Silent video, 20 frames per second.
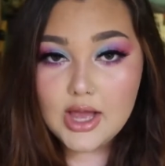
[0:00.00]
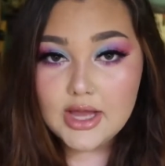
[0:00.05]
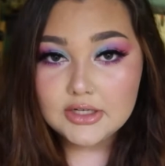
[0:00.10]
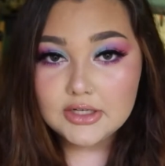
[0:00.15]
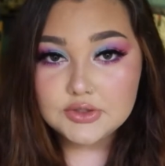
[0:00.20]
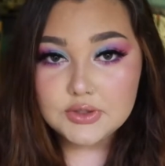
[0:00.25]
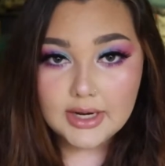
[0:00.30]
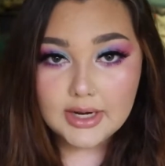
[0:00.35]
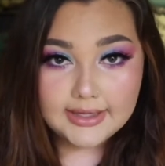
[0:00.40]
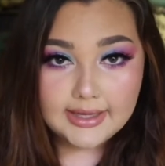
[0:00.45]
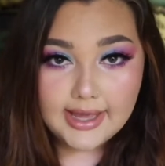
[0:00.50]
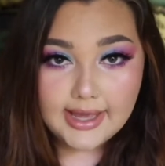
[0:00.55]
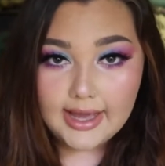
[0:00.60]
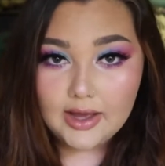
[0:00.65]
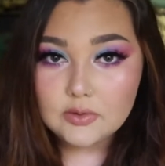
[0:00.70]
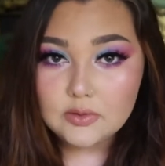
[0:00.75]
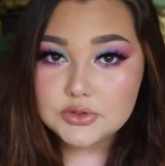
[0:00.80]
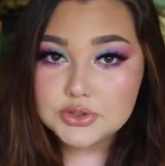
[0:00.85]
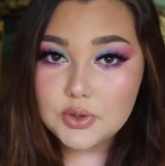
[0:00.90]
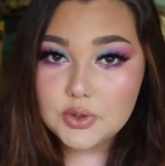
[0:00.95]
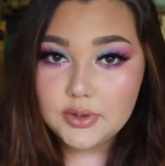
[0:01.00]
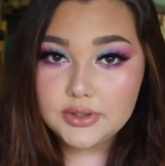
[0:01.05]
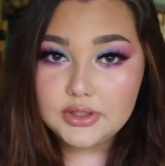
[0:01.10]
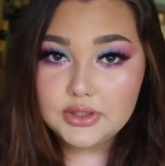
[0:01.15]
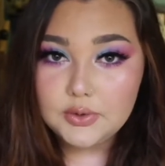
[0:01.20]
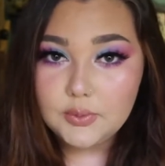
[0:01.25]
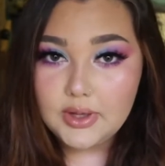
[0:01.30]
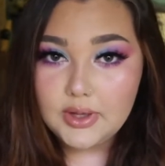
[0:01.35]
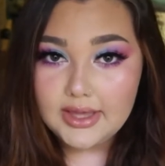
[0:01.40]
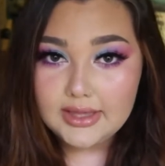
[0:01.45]
trying it out, showing
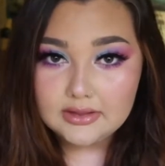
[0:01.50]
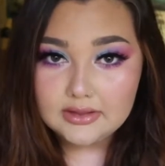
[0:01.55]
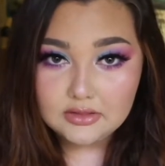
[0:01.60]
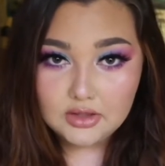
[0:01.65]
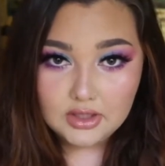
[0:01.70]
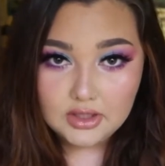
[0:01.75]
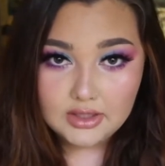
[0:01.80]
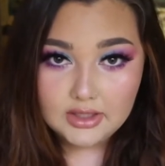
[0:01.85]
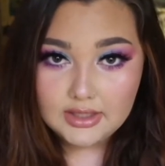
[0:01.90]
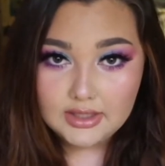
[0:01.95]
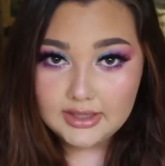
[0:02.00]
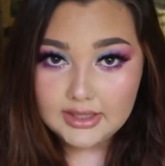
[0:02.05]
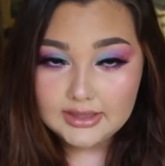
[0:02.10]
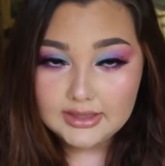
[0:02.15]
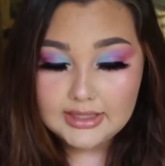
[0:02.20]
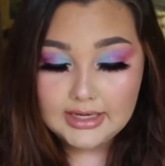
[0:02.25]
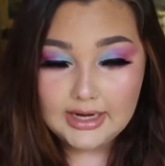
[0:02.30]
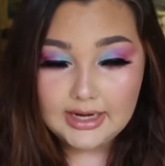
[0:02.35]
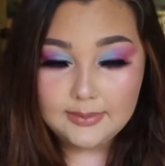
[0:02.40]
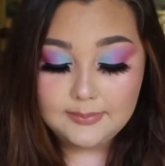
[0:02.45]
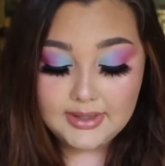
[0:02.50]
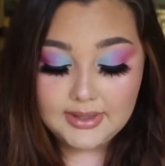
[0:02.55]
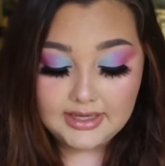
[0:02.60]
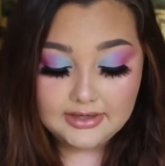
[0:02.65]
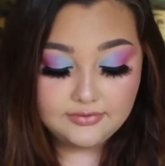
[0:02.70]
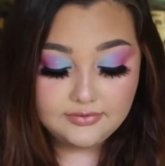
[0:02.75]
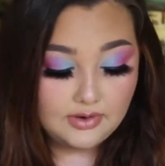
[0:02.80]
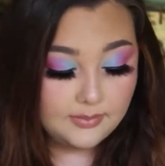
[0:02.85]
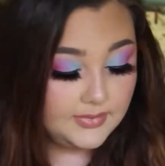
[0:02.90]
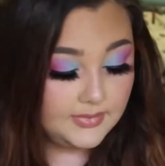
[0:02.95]
you a look that I made
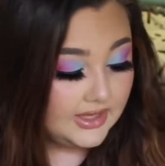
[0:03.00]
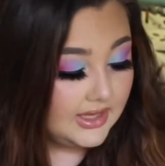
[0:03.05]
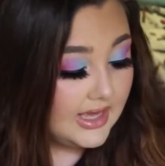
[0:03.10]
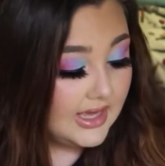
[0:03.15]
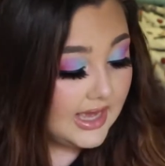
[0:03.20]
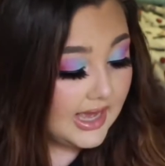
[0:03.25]
from it.